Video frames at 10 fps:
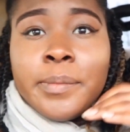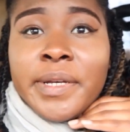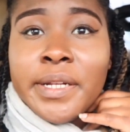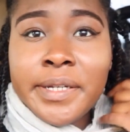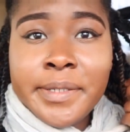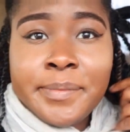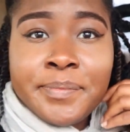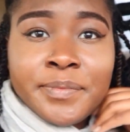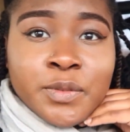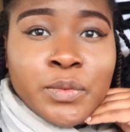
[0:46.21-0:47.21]
But
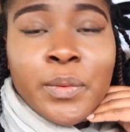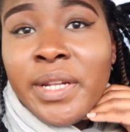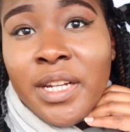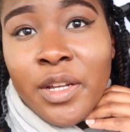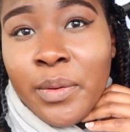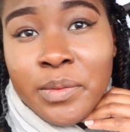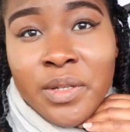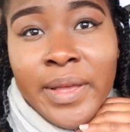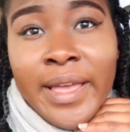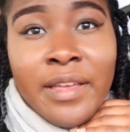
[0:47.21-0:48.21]
um, but we didn't know who was
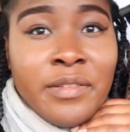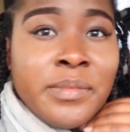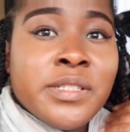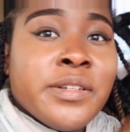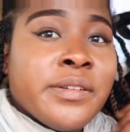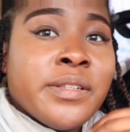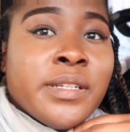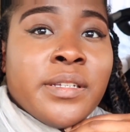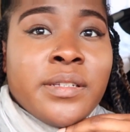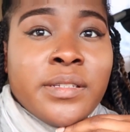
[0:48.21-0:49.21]
gonna have him this
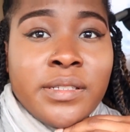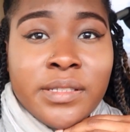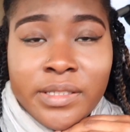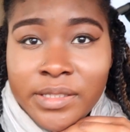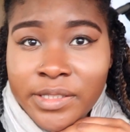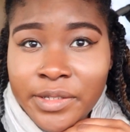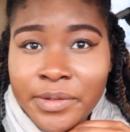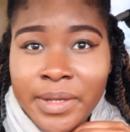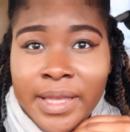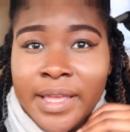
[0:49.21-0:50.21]
early. So
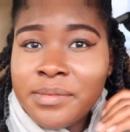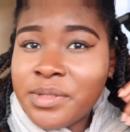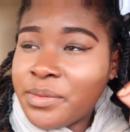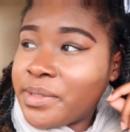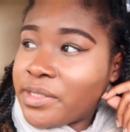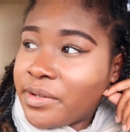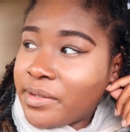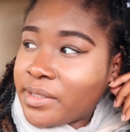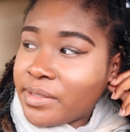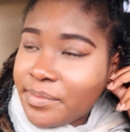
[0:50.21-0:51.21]
I had him two weeks early.